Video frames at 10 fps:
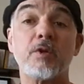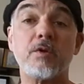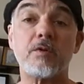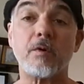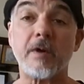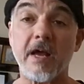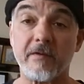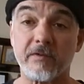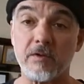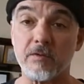you don't
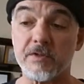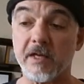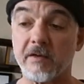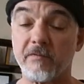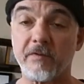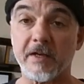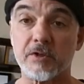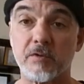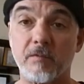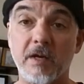have to use that
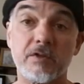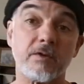inflection, right?